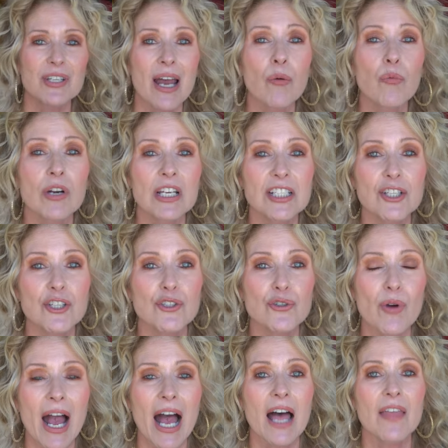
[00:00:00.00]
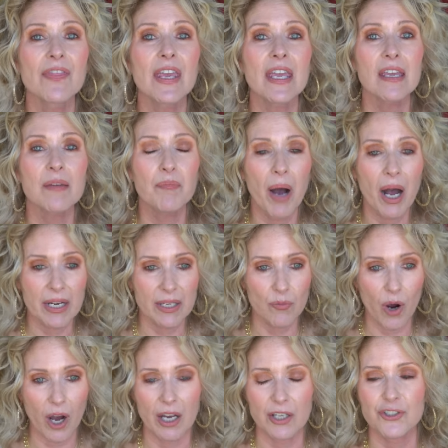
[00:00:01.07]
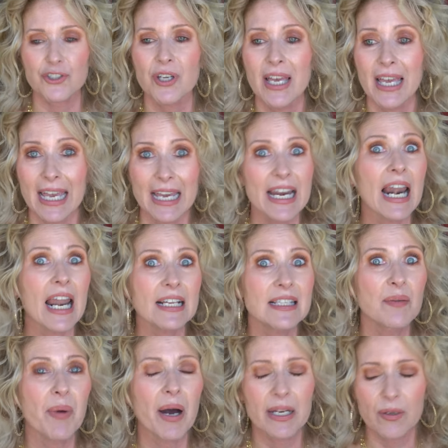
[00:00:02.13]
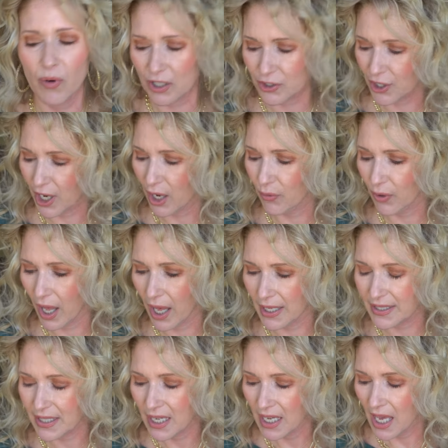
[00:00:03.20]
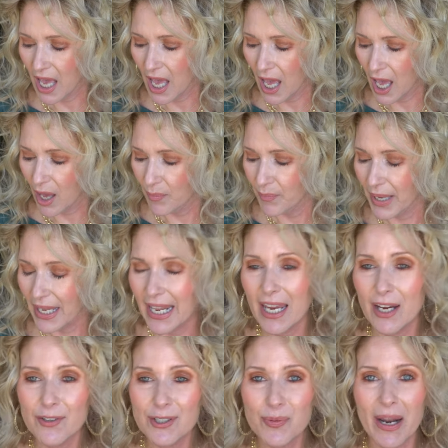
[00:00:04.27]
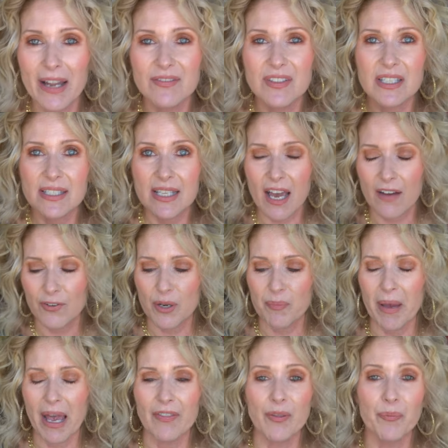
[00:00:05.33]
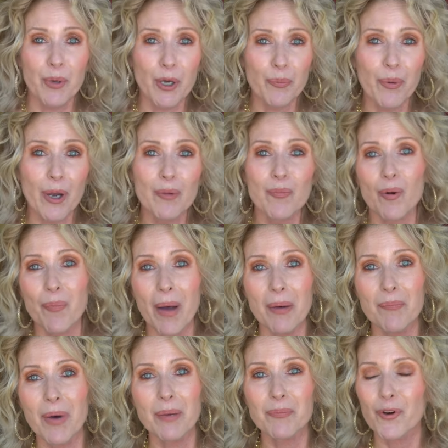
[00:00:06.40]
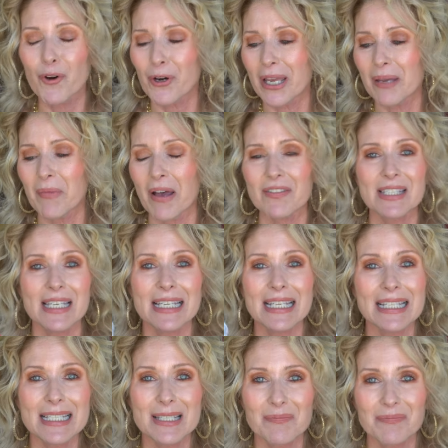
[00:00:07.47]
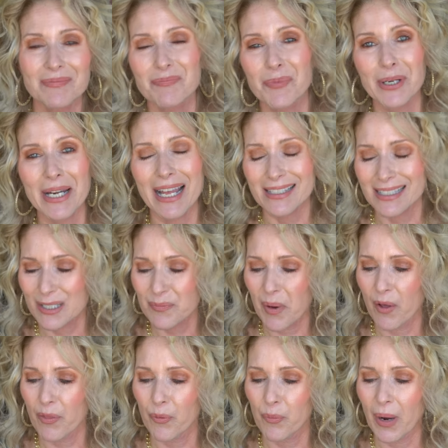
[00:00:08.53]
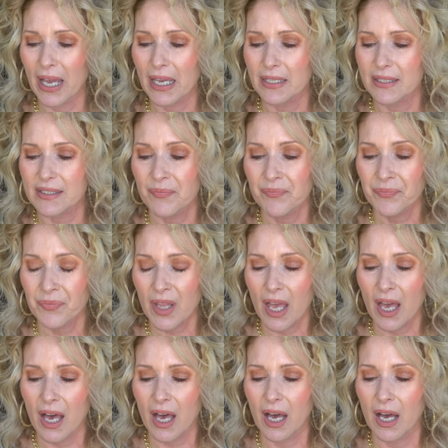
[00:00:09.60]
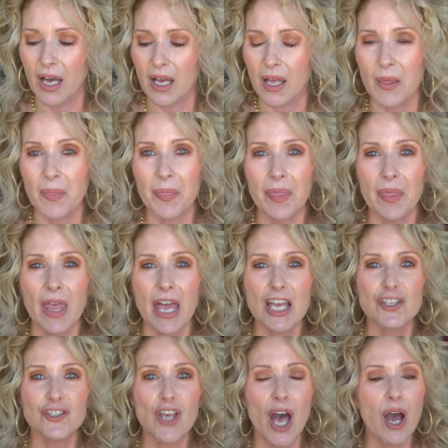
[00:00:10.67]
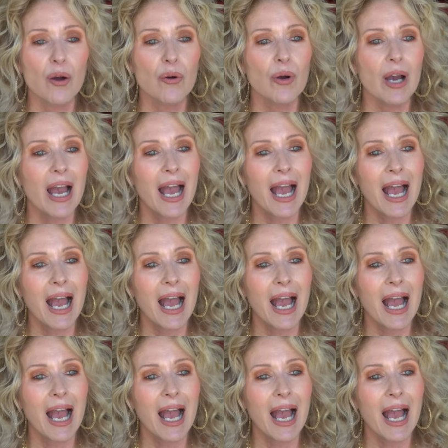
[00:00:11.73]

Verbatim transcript: and I wanted to try the body wash. And I like the body wash a whole lot. But here's what I've discovered about the Boom Boom or Bum Bum cream. I've seen it pronounced both ways. Uh, so